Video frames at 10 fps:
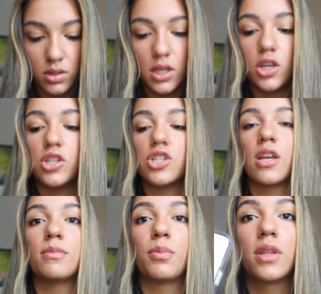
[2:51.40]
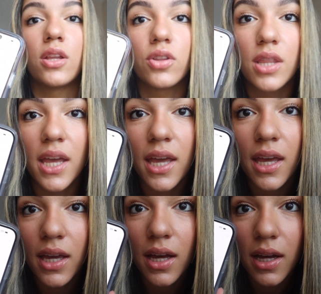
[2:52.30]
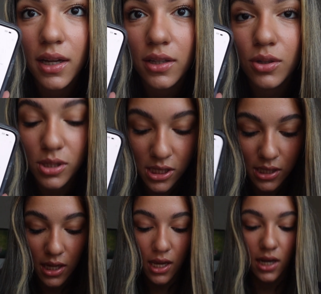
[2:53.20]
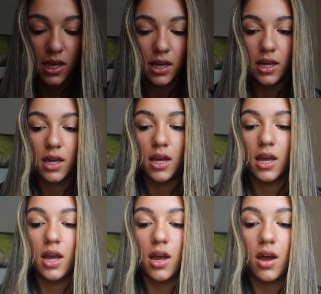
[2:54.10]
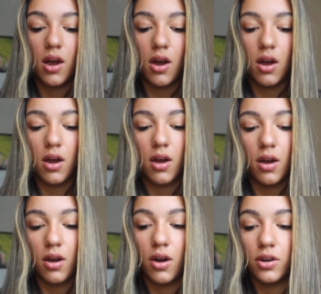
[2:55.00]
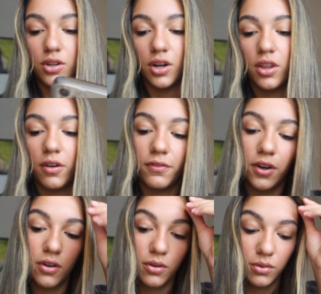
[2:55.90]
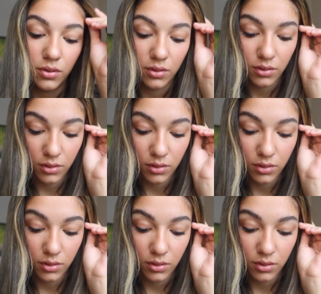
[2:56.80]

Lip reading: see, it just comes up with a little thing, you scan it on your other phone